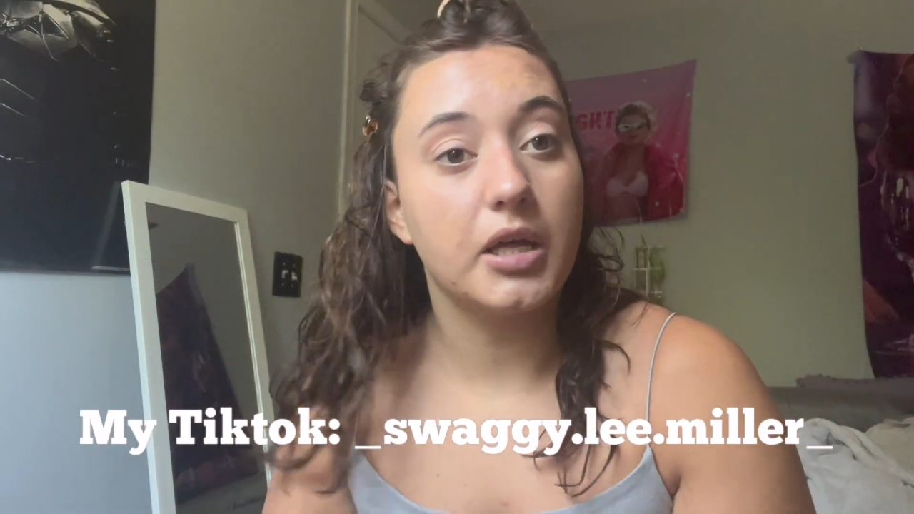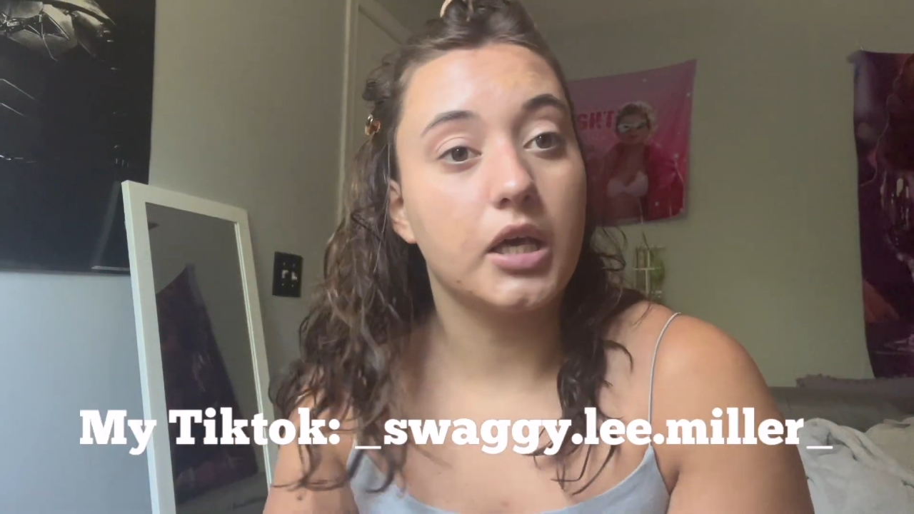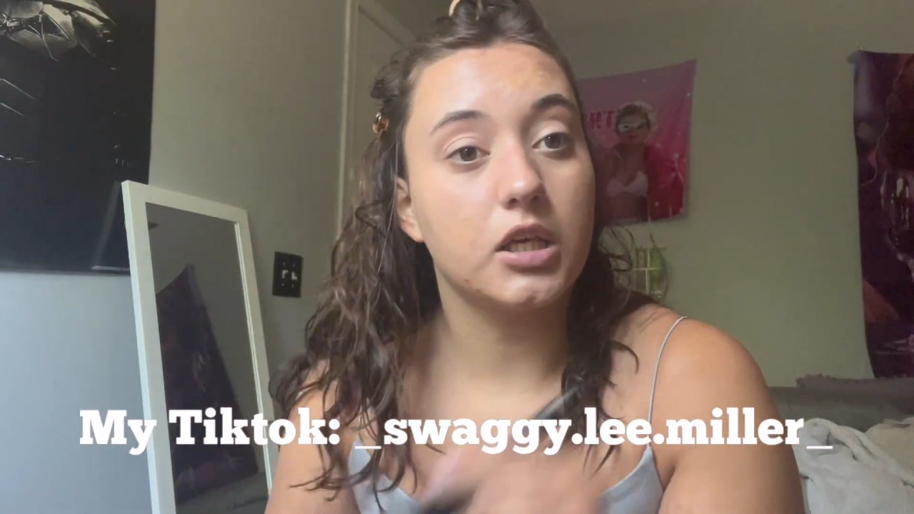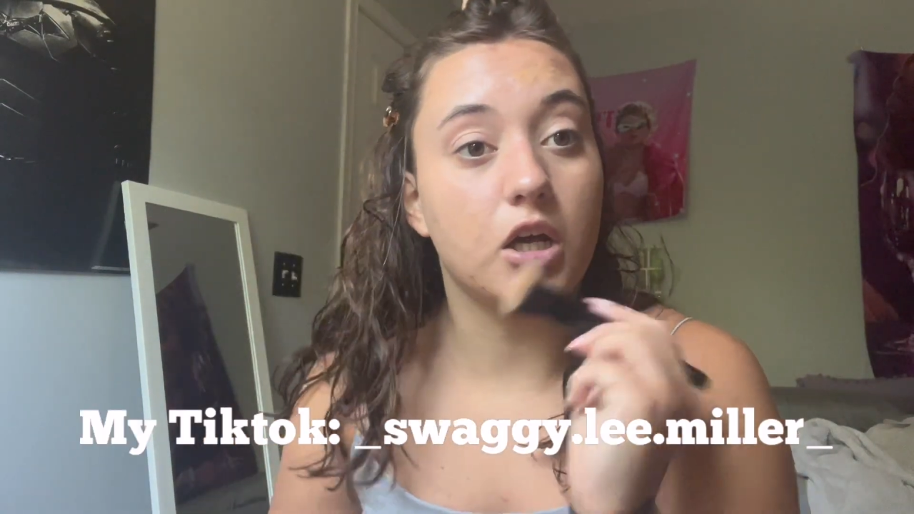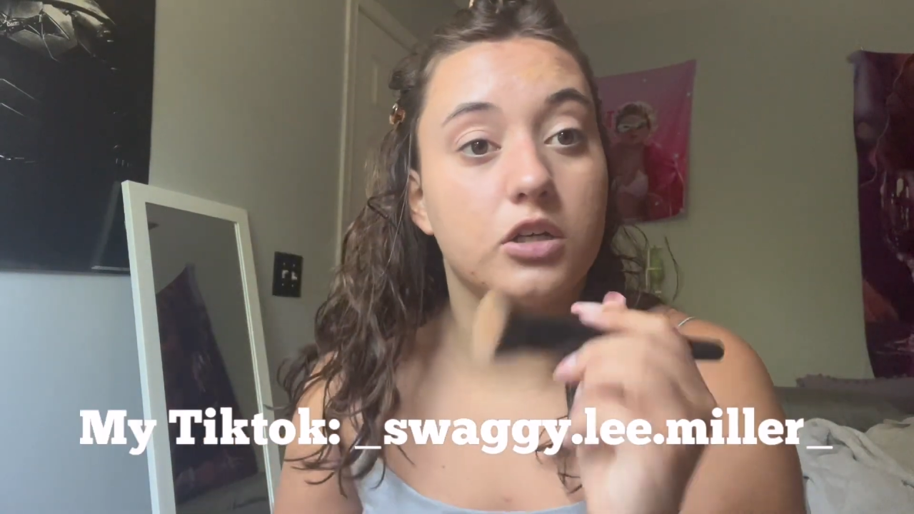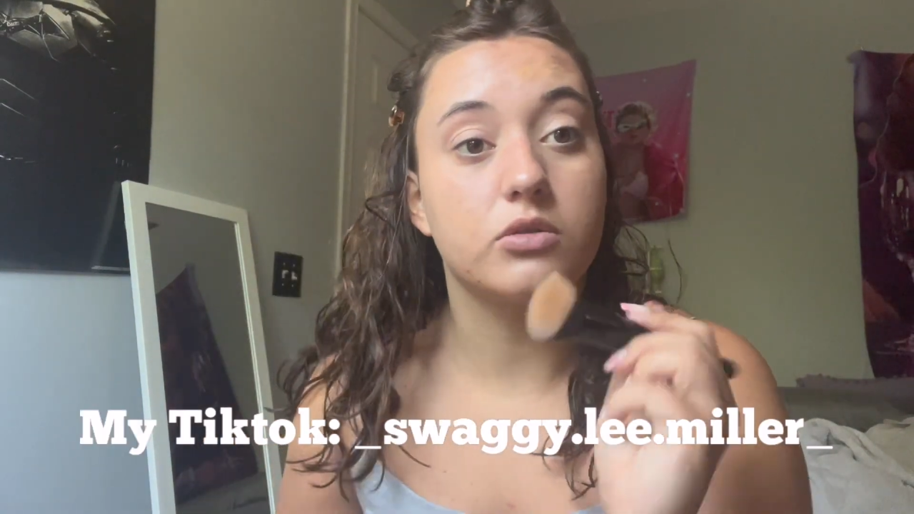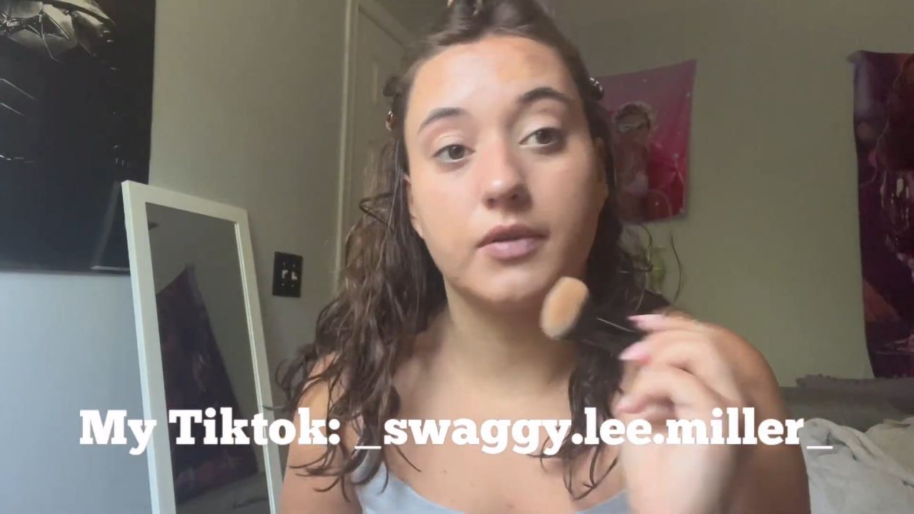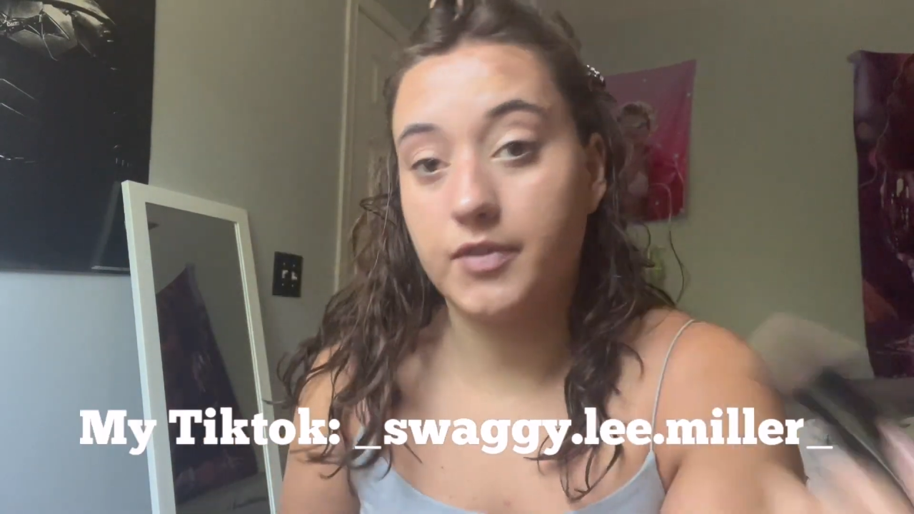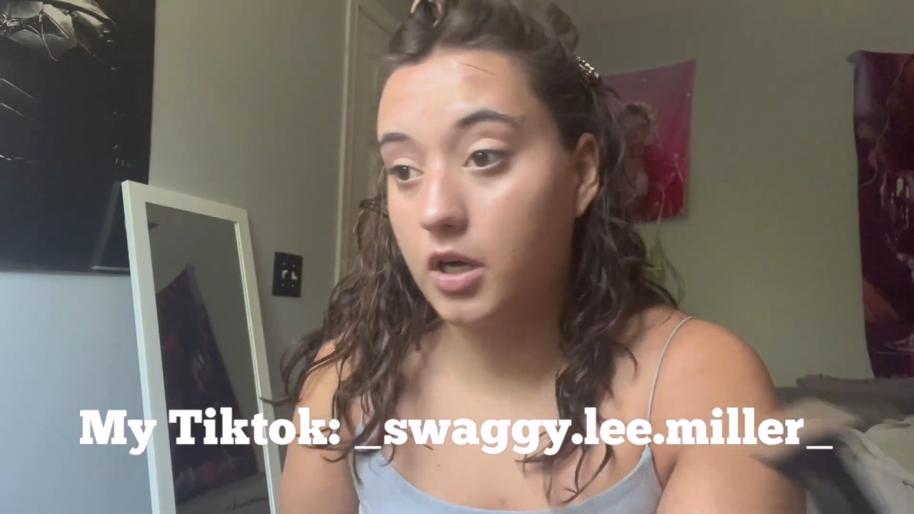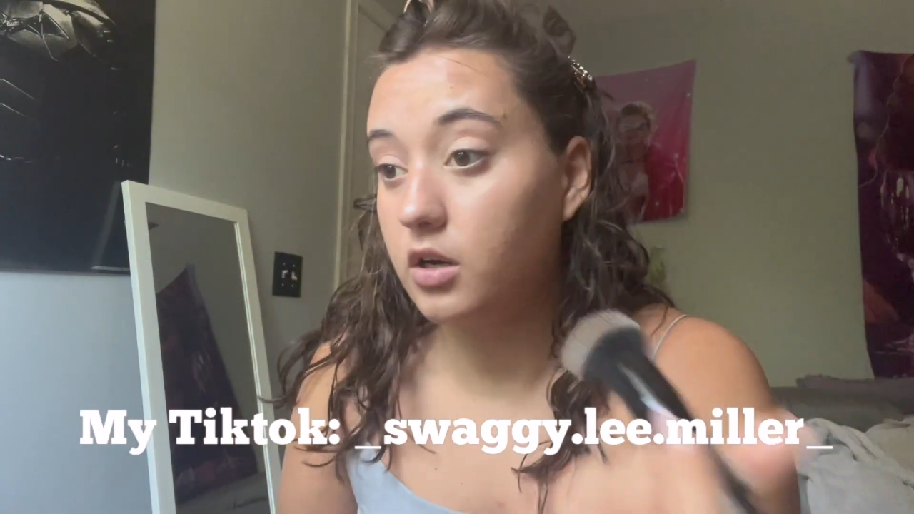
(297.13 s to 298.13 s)
Like, y'all don't
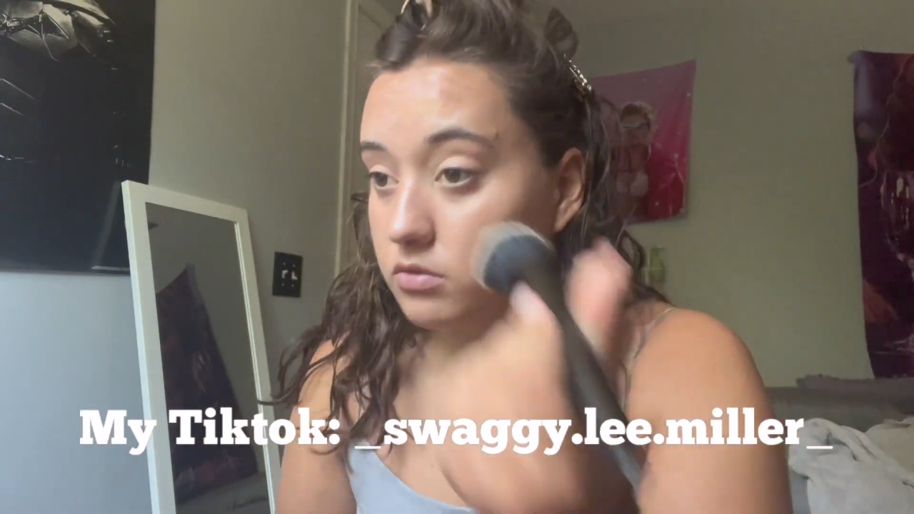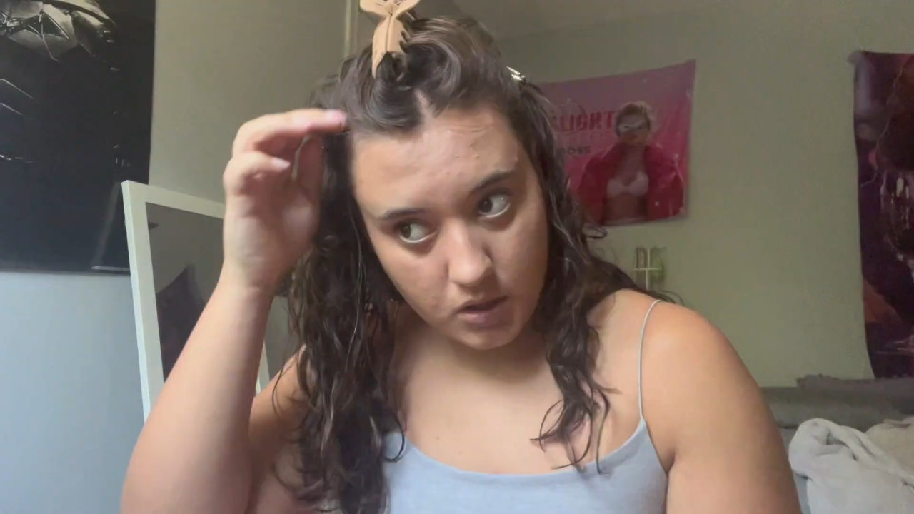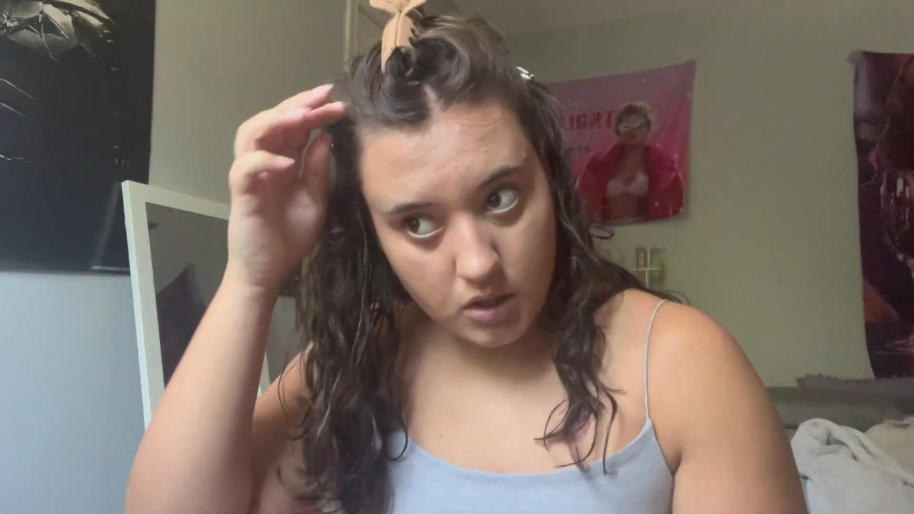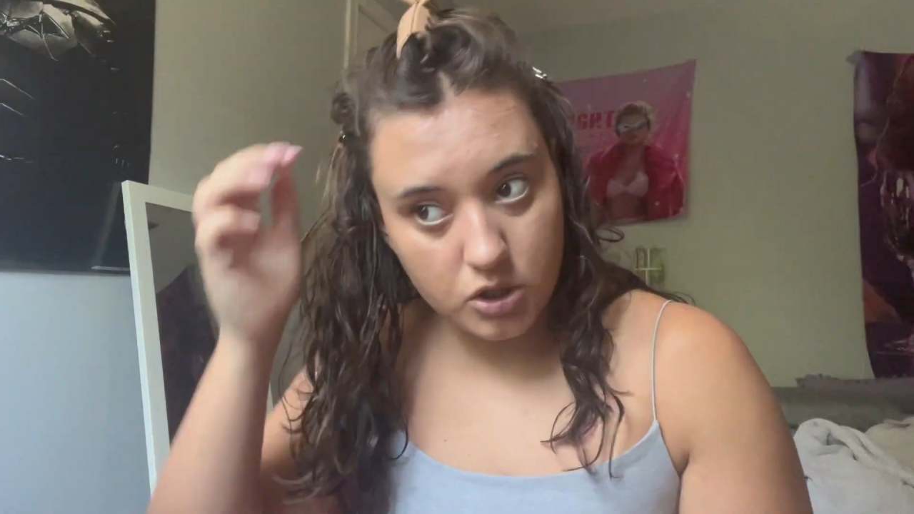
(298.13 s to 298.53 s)
even know.